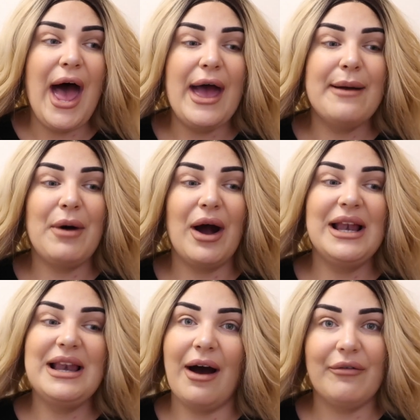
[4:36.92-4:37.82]
Um,
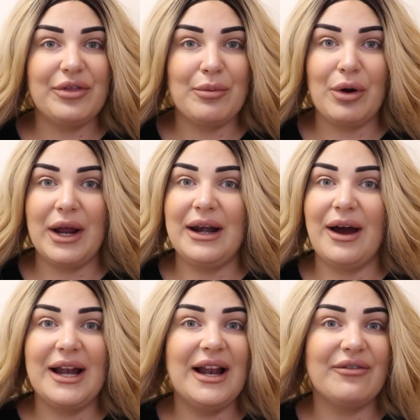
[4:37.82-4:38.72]
I love the print.
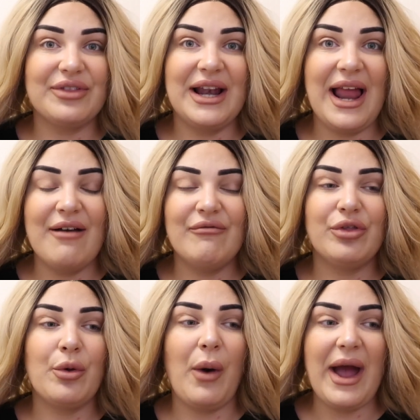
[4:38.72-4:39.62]
I love the
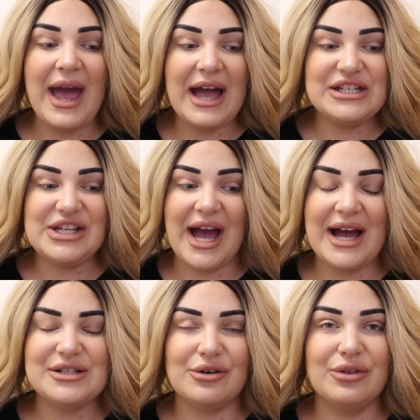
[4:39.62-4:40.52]
length. The way I actually
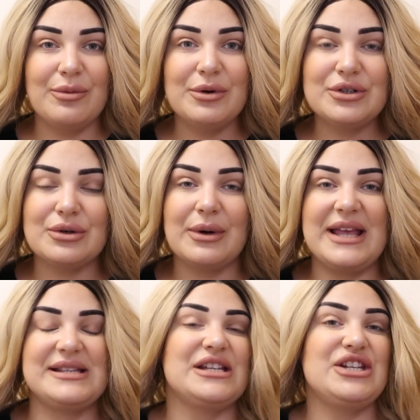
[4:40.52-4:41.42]
had it on the model
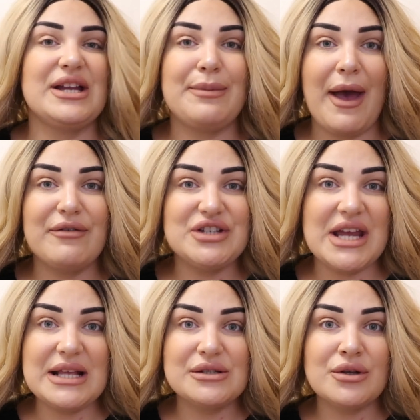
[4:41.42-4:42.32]
is that she had a pair of
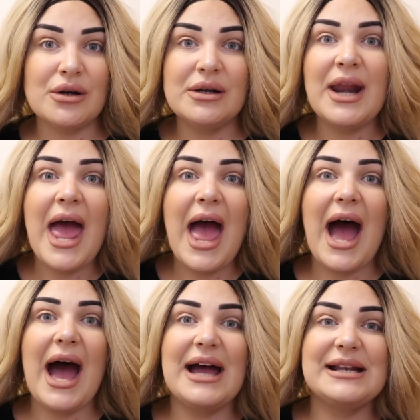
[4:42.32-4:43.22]
jeans on
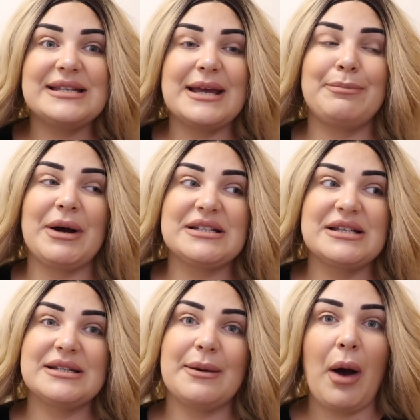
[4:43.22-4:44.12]
and it
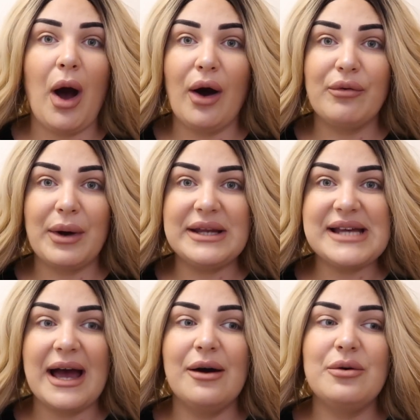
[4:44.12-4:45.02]
buttoned up halfway
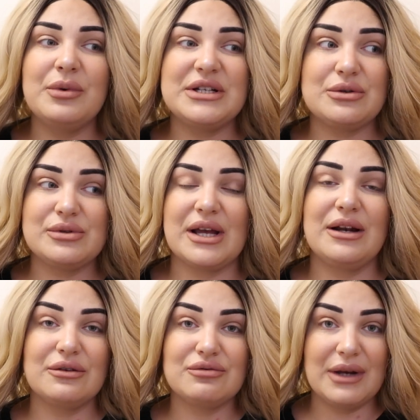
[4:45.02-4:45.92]
down which also
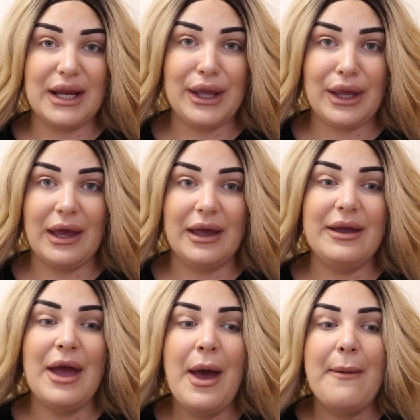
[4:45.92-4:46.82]
looked really
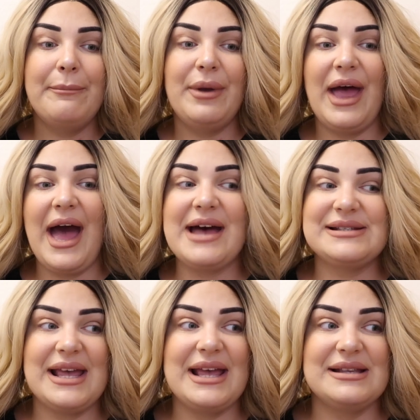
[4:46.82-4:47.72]
cute but
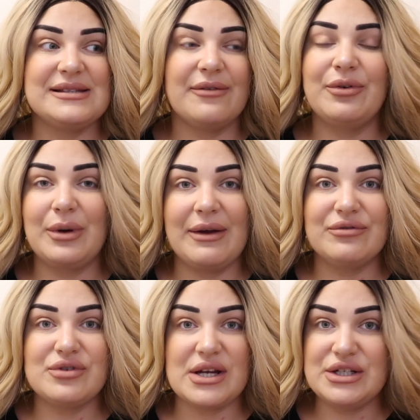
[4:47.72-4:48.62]
as it is a full
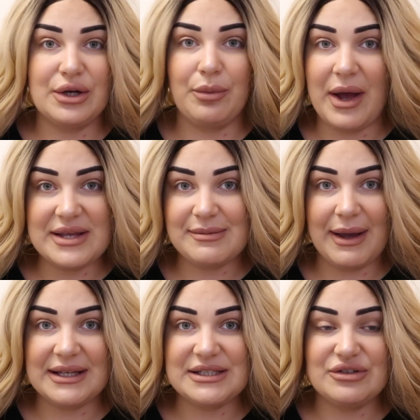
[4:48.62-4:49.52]
length dress you could wear it as a
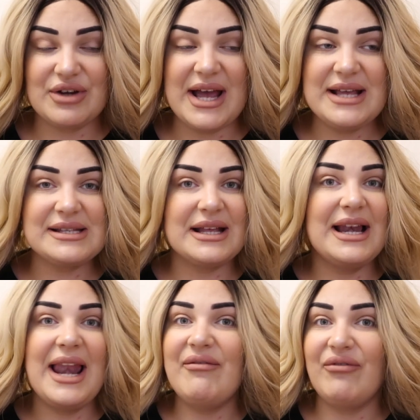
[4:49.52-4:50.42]
maxi dress
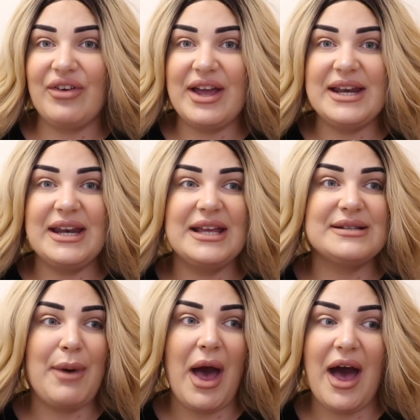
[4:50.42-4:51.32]
lengthen
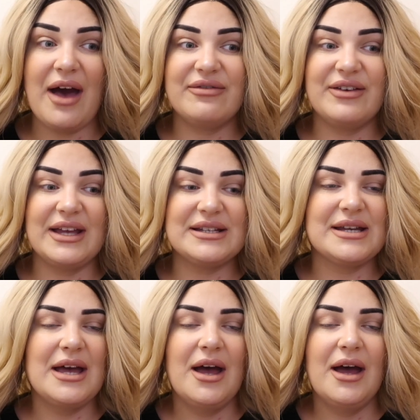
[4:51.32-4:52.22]
is perfect